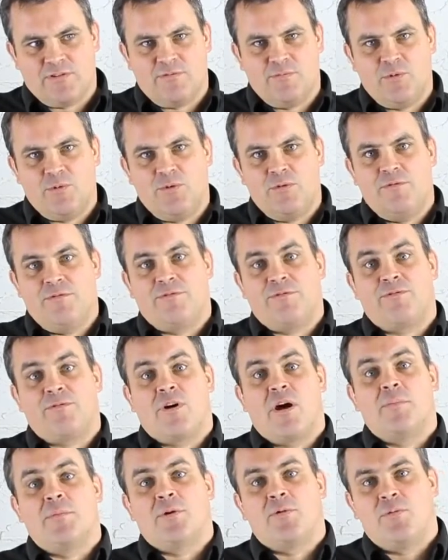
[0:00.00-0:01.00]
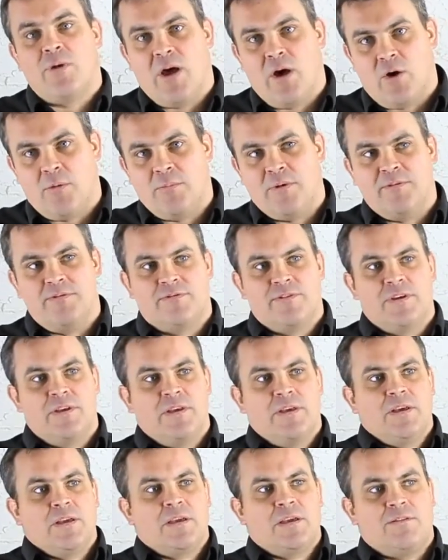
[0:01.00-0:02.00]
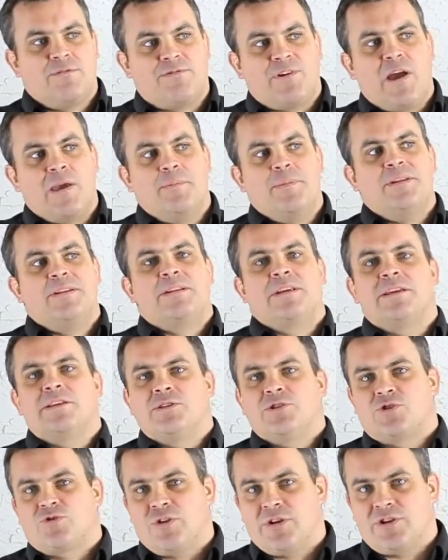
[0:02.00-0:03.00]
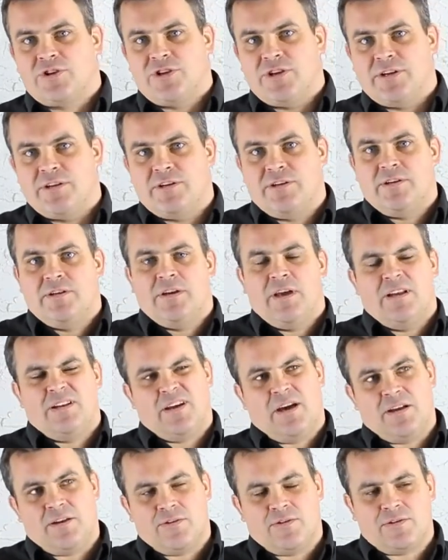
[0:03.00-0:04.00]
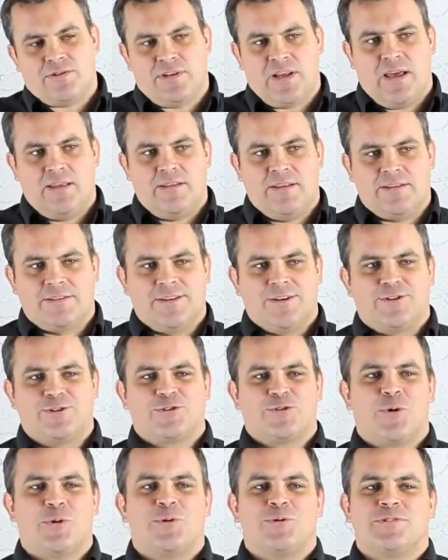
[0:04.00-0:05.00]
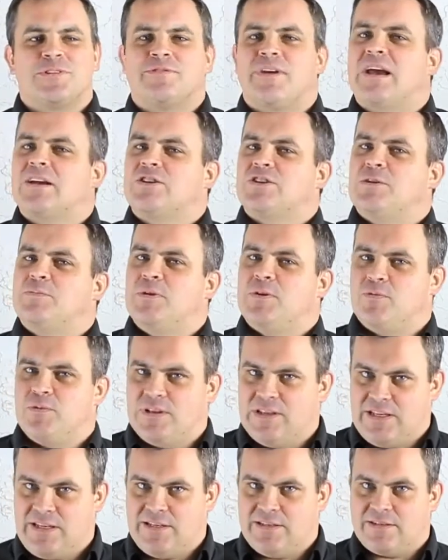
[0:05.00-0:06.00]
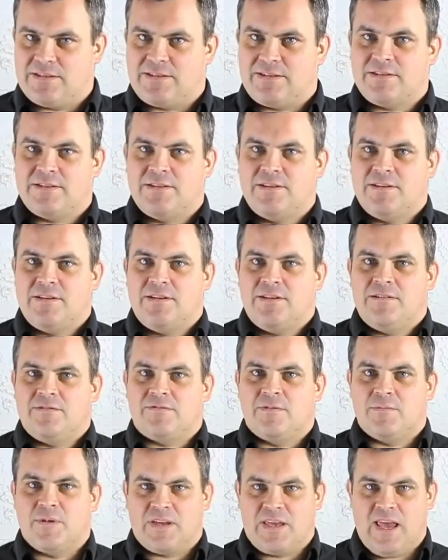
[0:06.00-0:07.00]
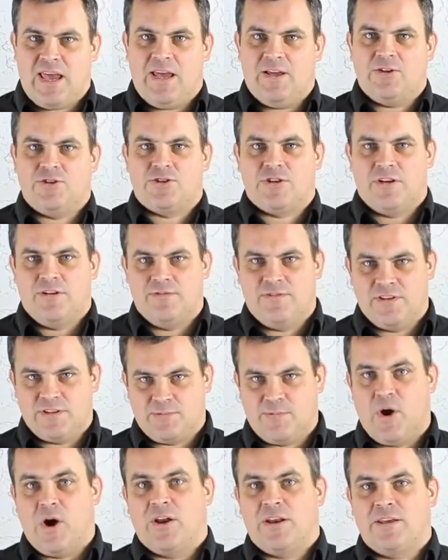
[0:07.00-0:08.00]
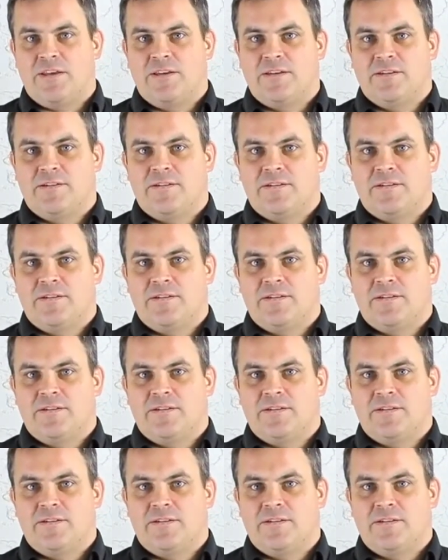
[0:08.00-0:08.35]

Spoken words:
have moved from a realm of confinement and constriction, and to understand that such souls have actually been released from the cage of this body.